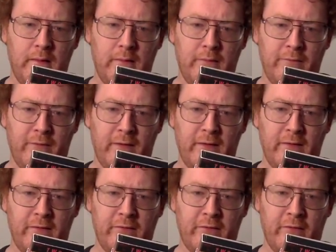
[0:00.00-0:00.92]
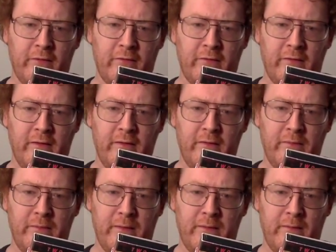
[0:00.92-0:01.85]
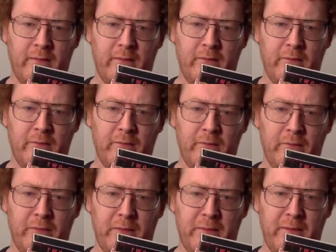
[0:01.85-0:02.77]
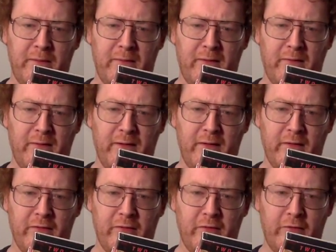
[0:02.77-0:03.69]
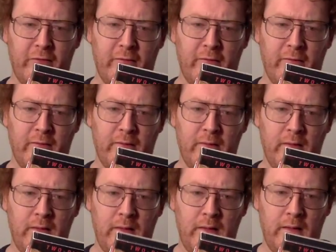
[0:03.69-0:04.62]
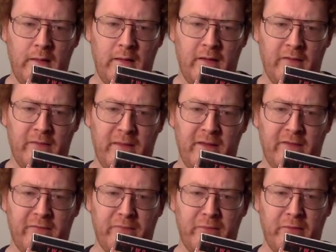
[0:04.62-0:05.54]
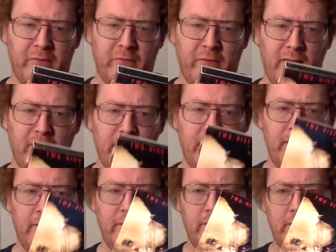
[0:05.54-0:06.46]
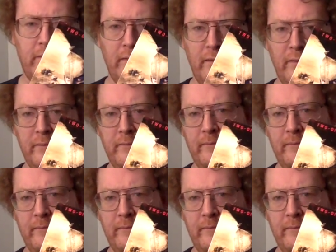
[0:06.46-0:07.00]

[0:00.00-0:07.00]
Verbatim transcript: fights Xerxes, by who, was played by Rodrigo Santoro, and his massive Persian army. Um,